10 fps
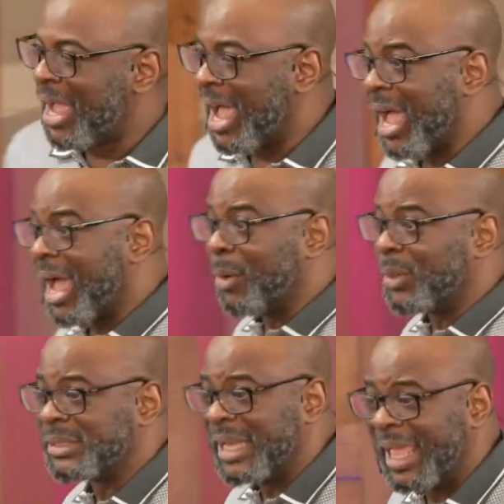I was
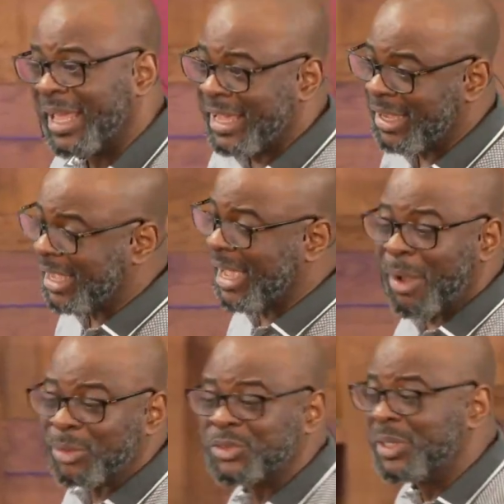like, I
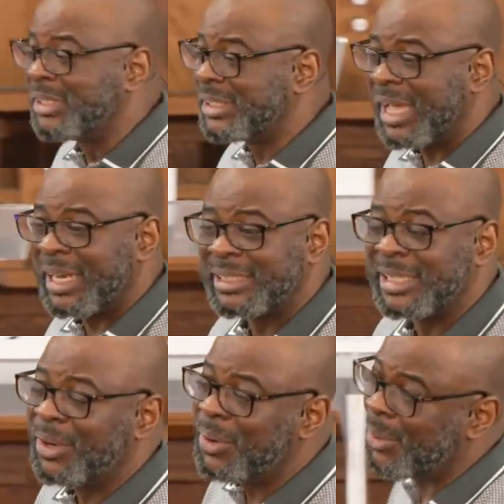was really tired. I said,
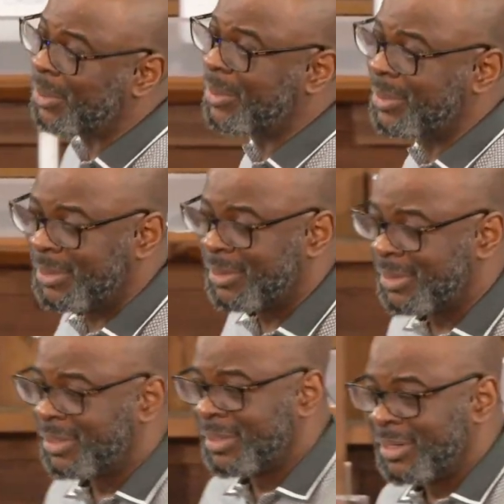Lord,
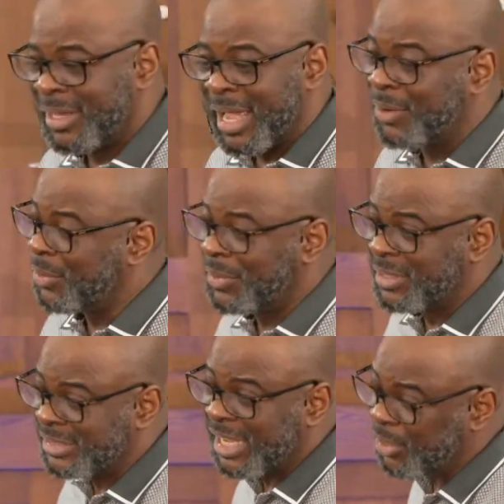I don't
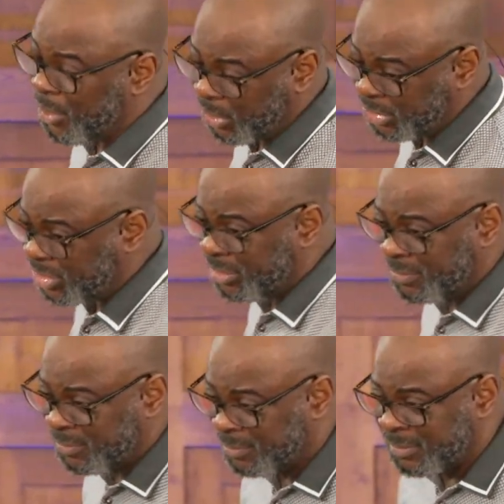understand your logic.
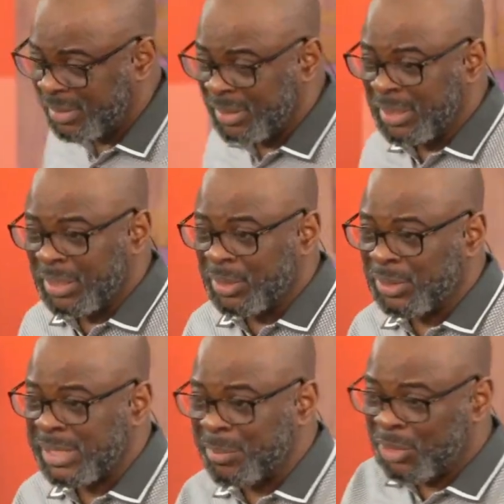Because
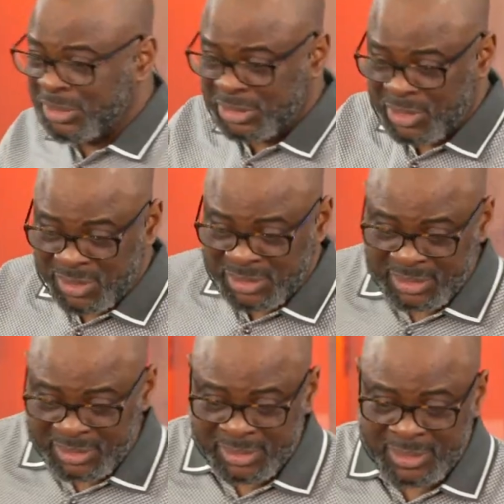I'm not his cousin,
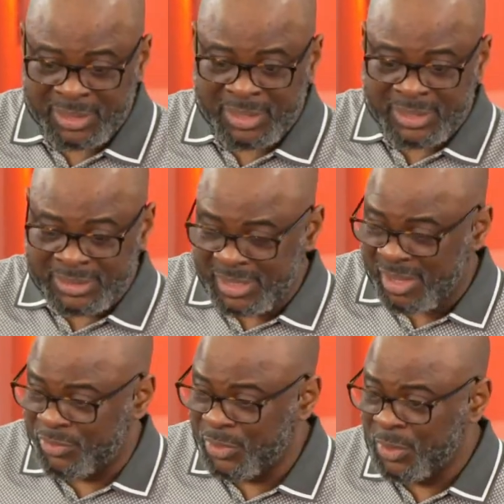his
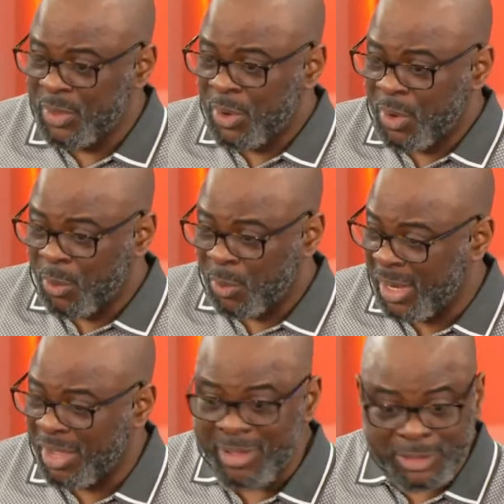nephew, or
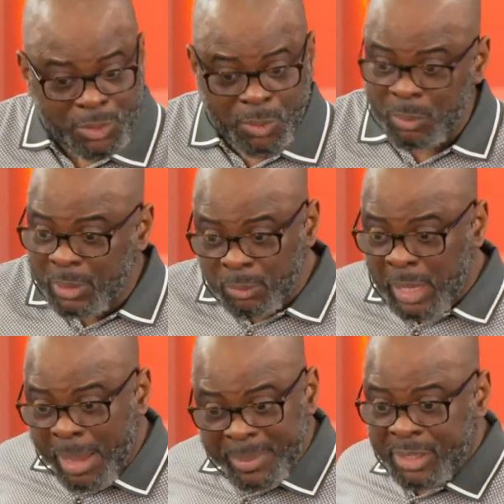whatever. So
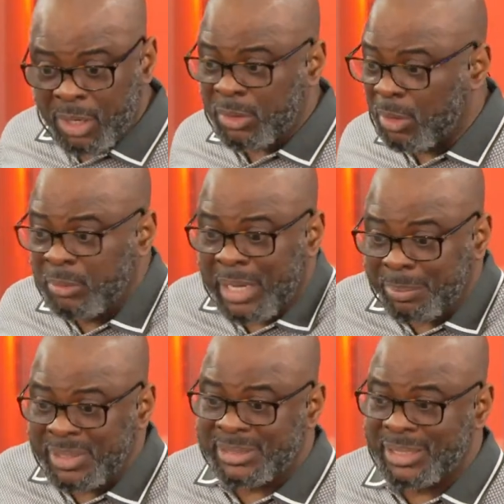I'm in London. Let me
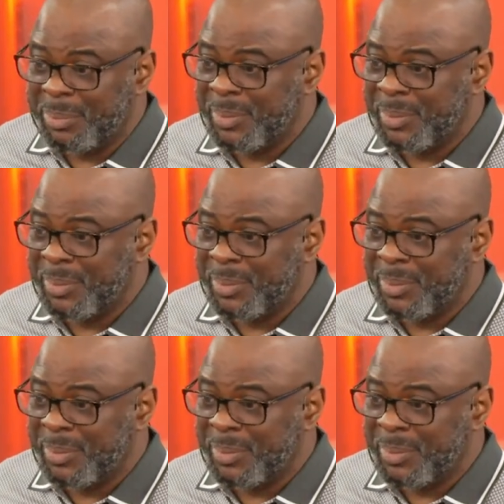sleep.